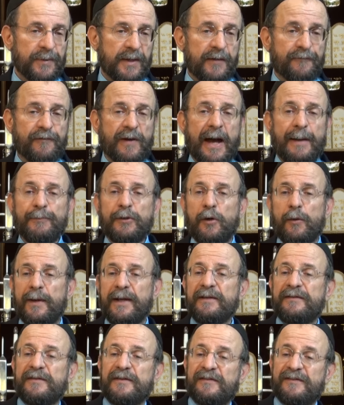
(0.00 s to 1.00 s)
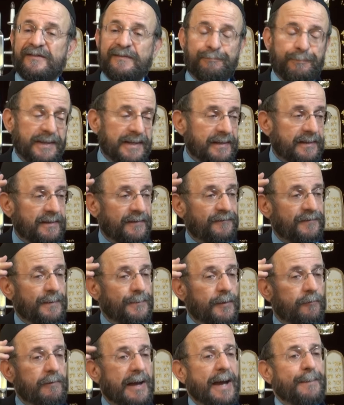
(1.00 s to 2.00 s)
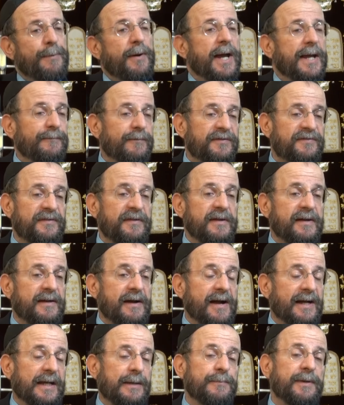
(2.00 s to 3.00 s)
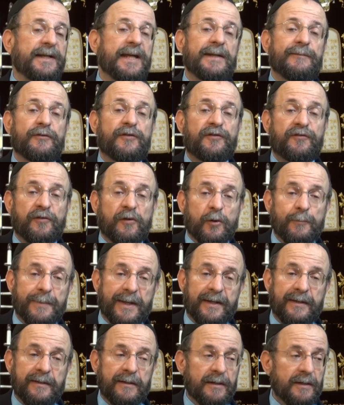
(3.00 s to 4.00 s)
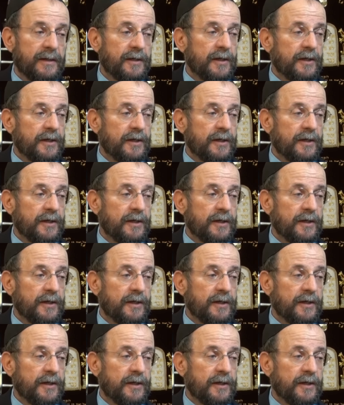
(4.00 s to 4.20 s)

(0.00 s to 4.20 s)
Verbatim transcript: If I'm going to speak, if I'm the rabbi of a synagogue, I'm going to give a sermon,